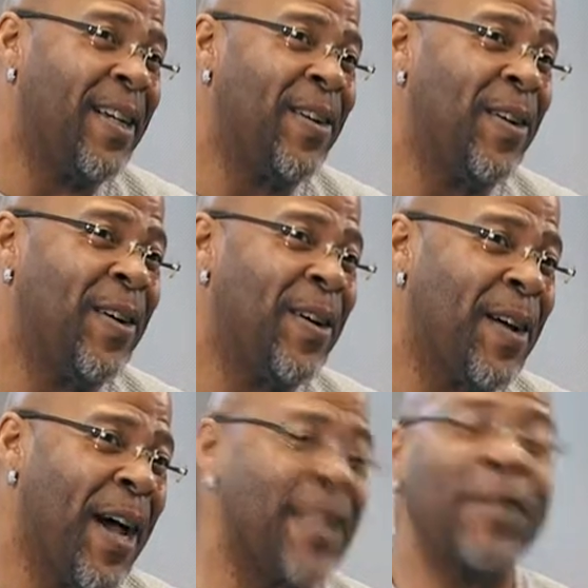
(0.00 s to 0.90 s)
You know,
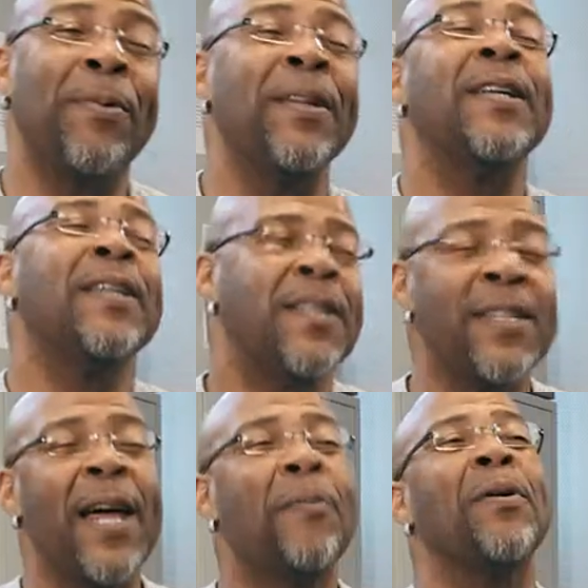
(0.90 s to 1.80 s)
I depend,
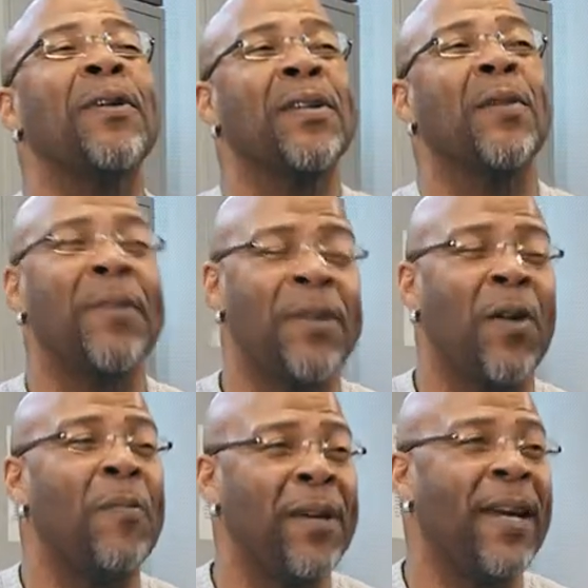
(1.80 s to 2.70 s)
just like Berklee depend
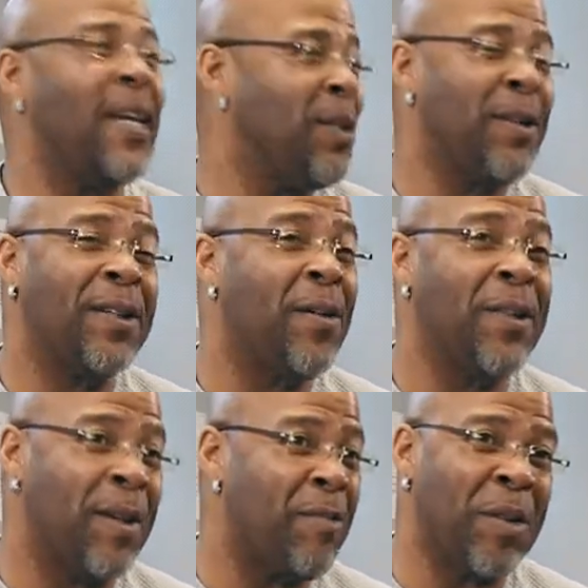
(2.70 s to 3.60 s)
on me, I depend on
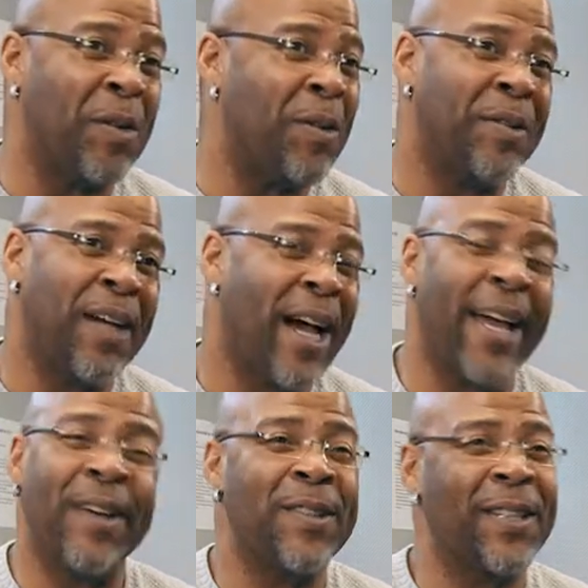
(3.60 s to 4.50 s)
them too. I
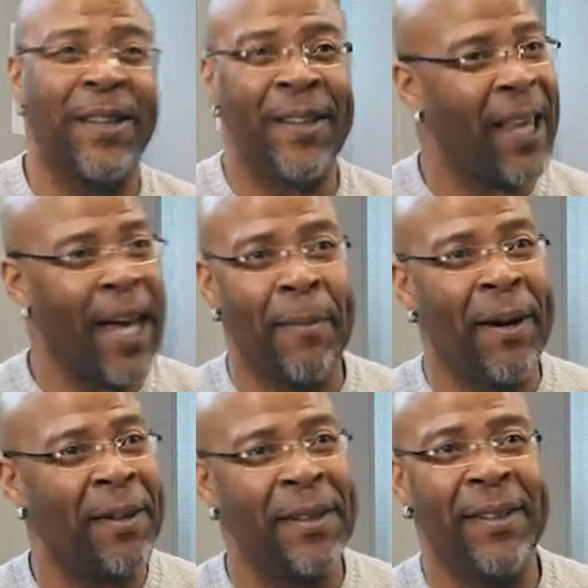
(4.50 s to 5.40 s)
ain't gonna sit here and lie
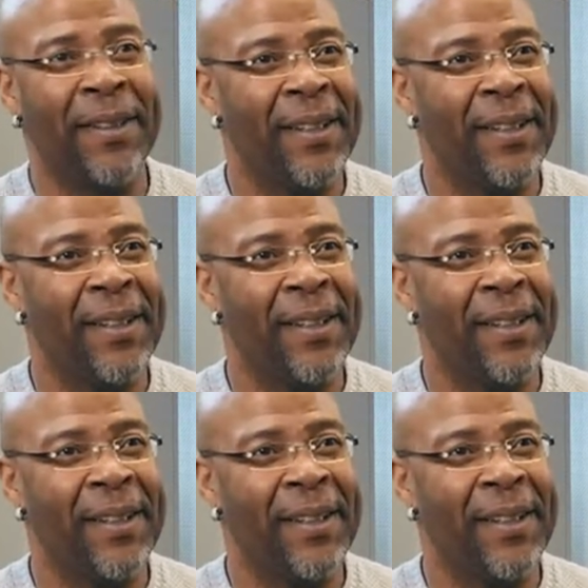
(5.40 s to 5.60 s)
about it.